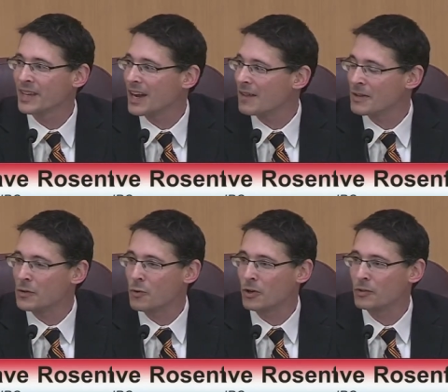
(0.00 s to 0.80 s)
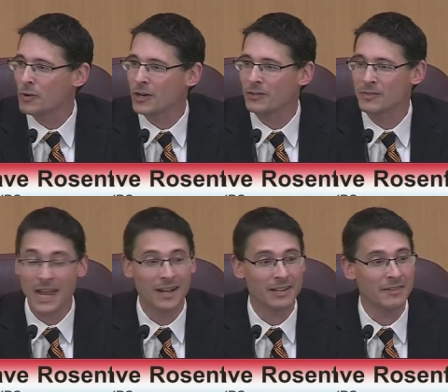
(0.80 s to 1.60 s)
Um, in a world where,
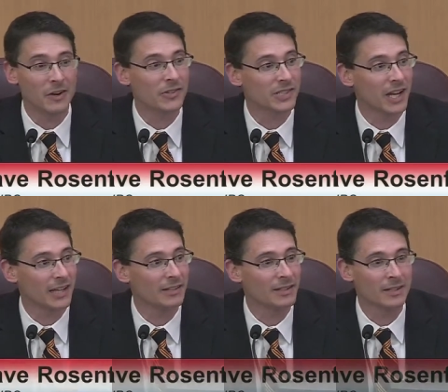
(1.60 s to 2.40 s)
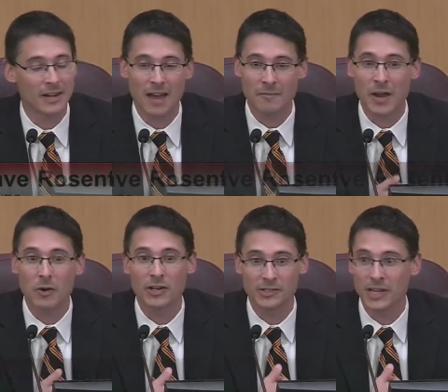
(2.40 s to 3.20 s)
yeah, even our side, not my
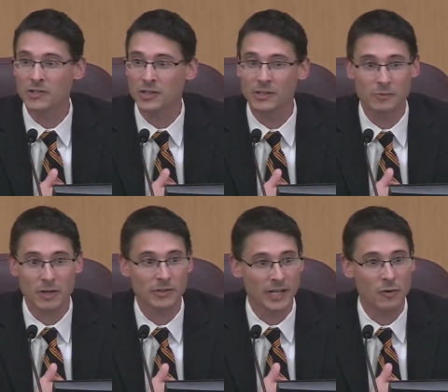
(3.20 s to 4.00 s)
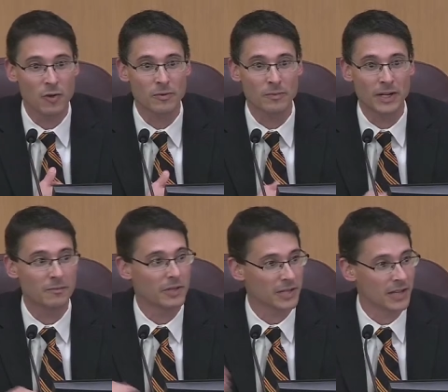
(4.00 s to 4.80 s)
organization because we don't take corporate money,
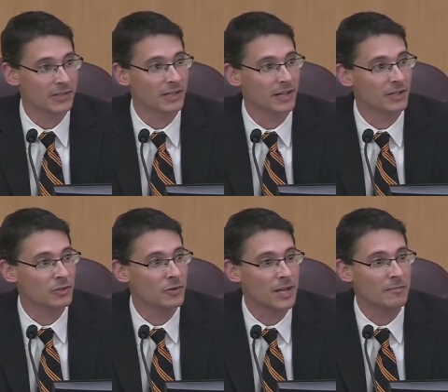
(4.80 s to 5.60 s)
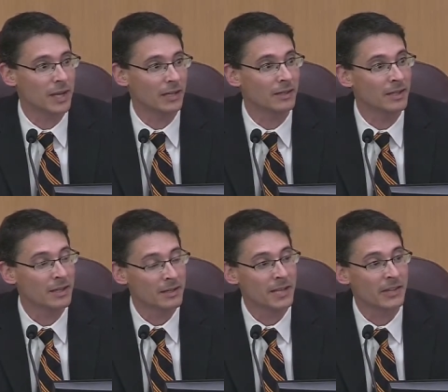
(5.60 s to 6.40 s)
but the Yes on 92 campaign
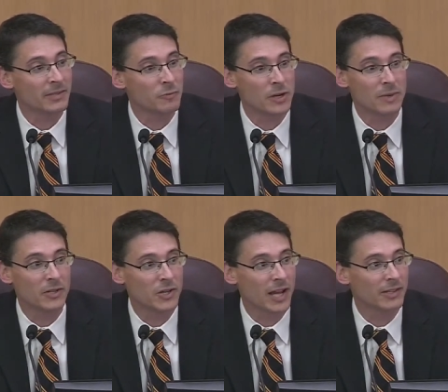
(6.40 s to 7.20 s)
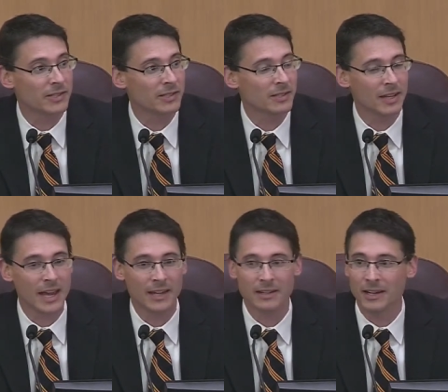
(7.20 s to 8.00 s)
takes some pretty big checks.
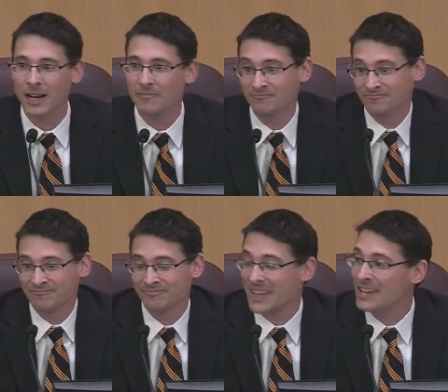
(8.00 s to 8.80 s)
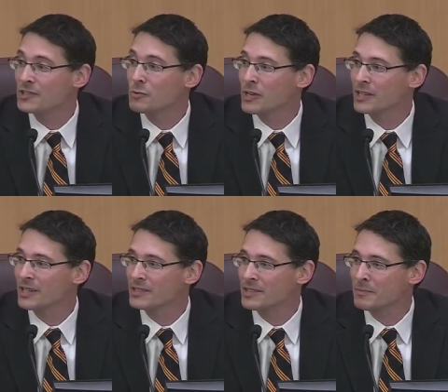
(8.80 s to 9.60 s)
And um, that is what it
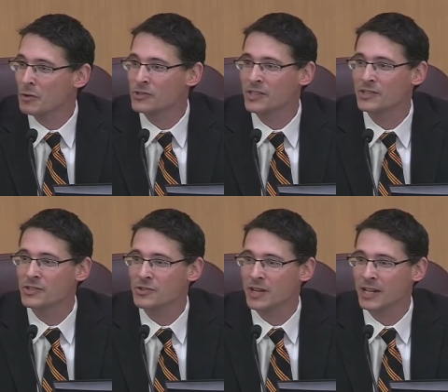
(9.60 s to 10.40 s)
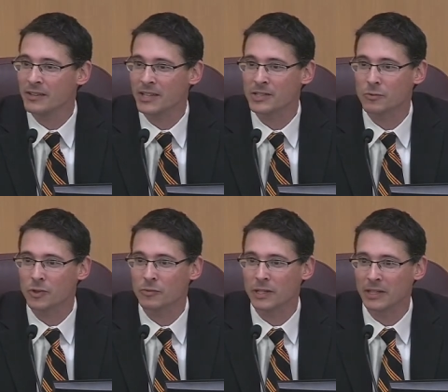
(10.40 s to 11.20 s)
is. It's post Citizens United. That's the
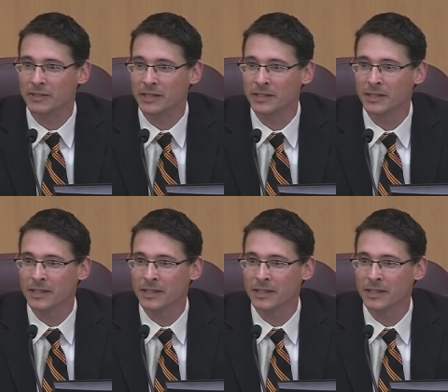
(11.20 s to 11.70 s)
world we live in.